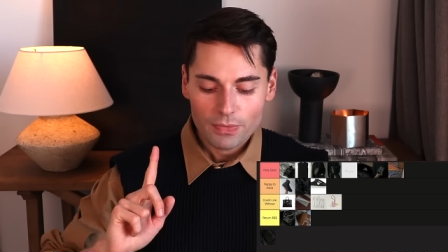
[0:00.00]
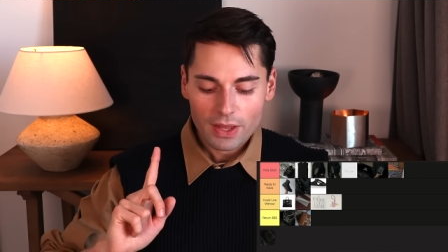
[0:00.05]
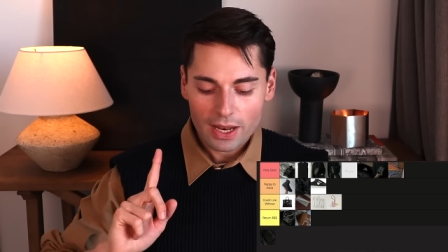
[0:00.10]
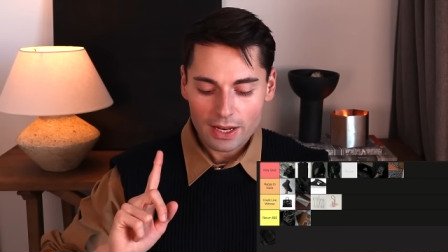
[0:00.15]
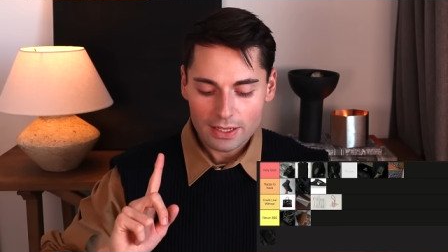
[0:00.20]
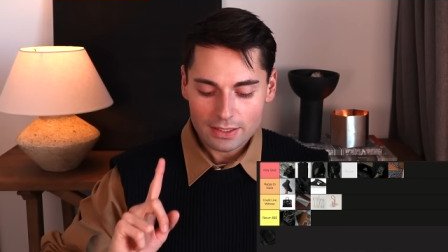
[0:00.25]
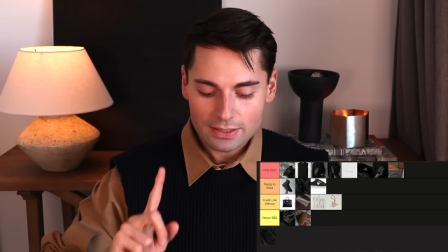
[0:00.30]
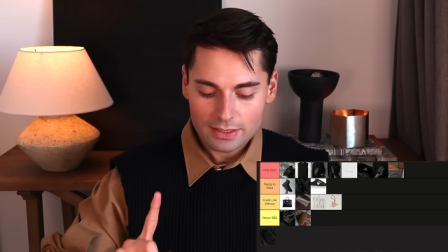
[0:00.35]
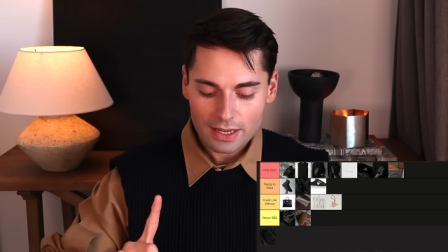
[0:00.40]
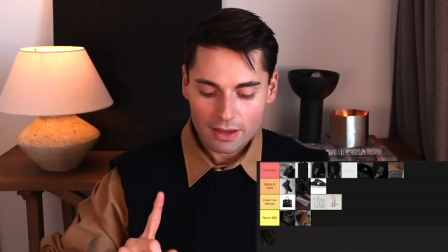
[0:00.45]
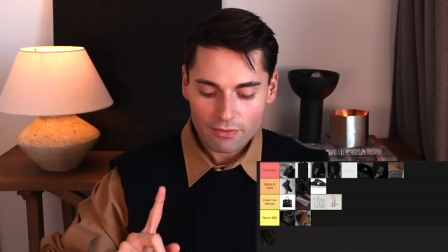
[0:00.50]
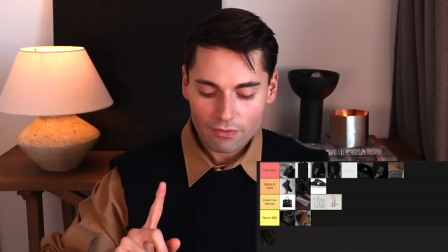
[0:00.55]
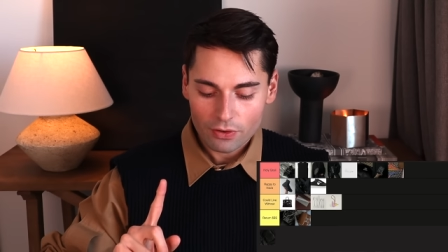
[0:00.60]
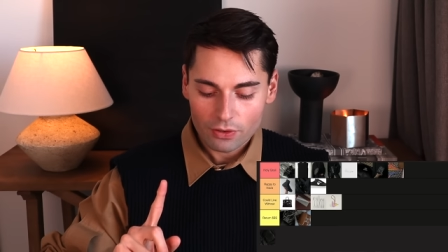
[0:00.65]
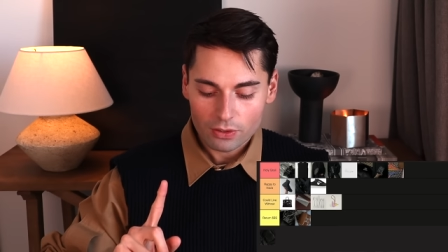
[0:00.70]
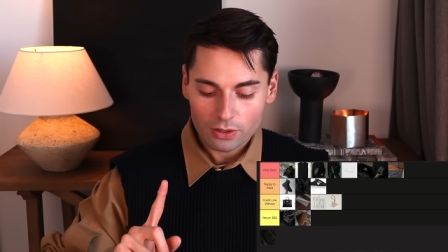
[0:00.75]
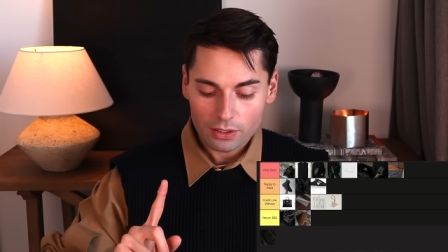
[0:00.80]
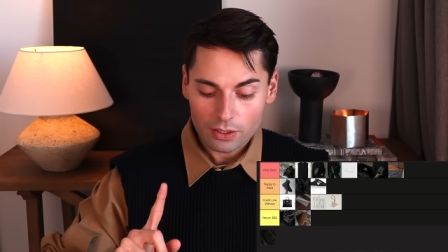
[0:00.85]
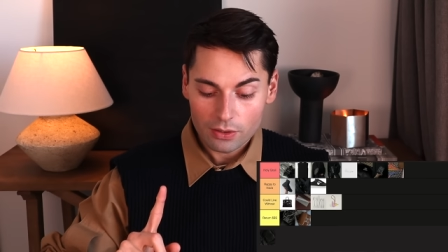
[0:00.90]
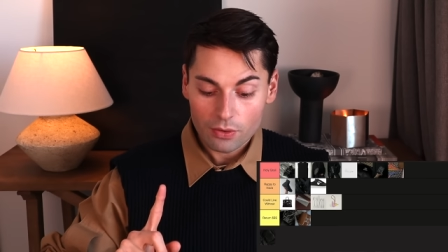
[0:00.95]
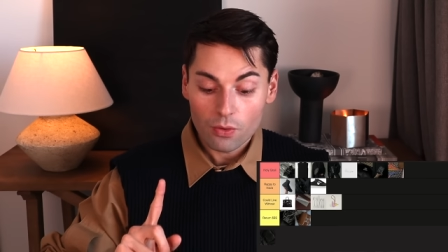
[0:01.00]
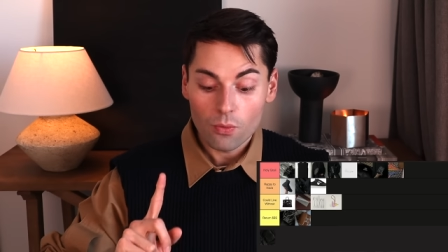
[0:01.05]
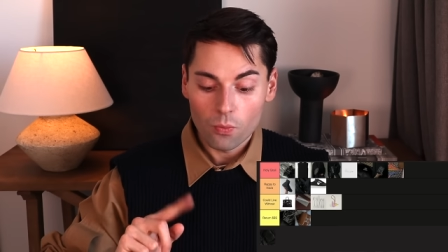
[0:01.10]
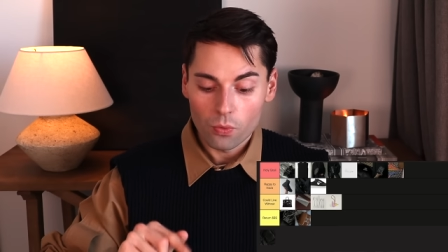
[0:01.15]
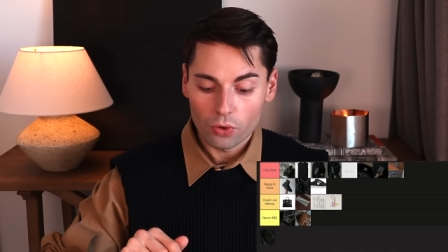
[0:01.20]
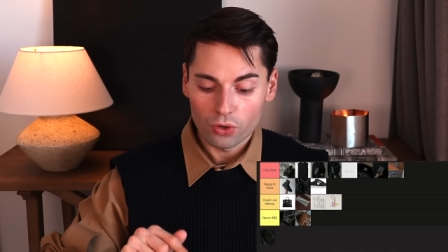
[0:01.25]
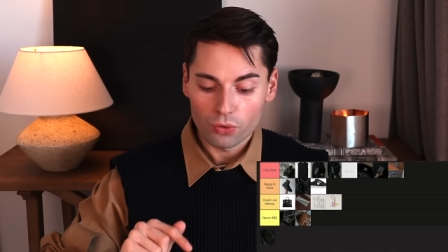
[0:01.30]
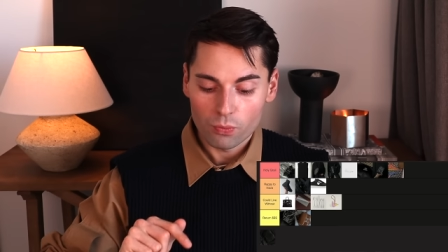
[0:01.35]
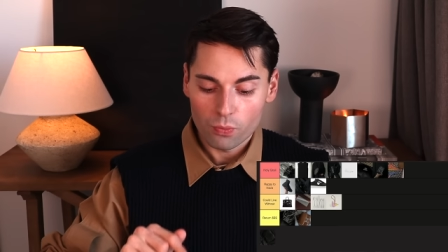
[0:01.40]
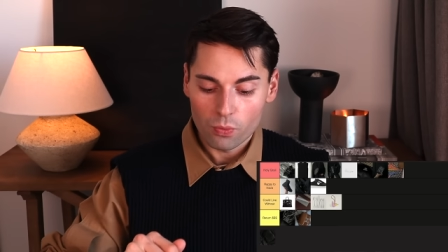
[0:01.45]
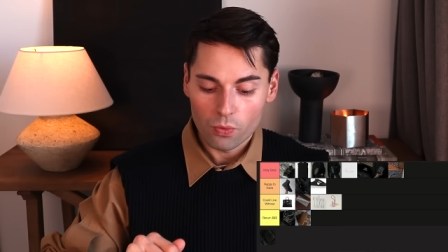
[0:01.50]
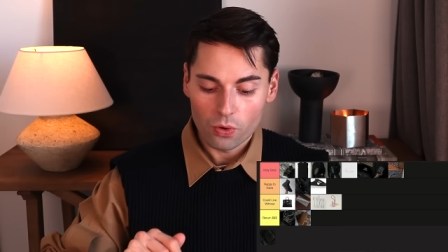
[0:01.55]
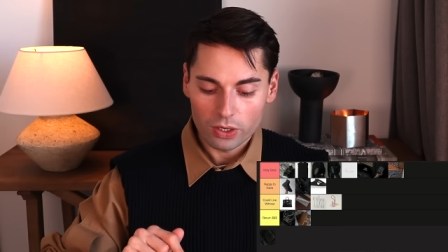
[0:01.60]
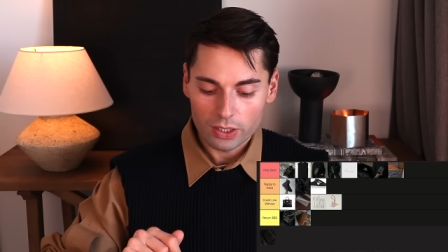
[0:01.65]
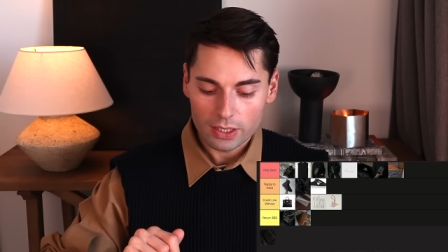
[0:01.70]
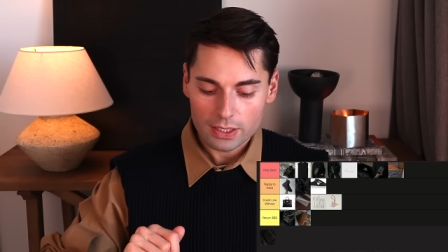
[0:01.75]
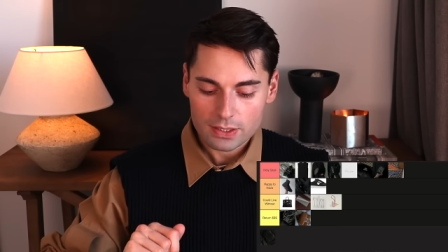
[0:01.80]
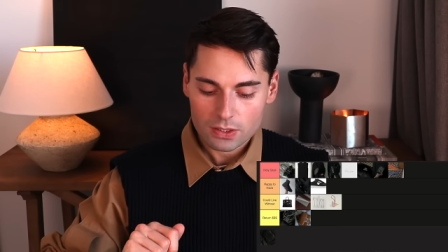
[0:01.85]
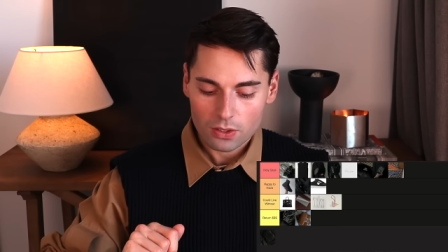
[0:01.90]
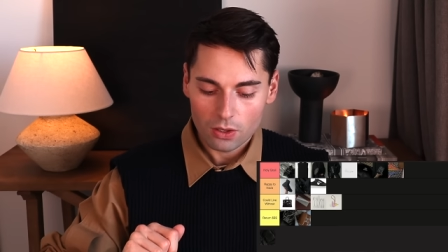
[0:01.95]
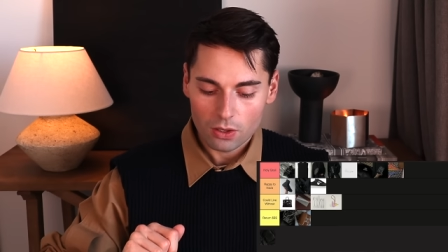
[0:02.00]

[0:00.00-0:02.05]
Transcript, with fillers: and I definitely would have worn this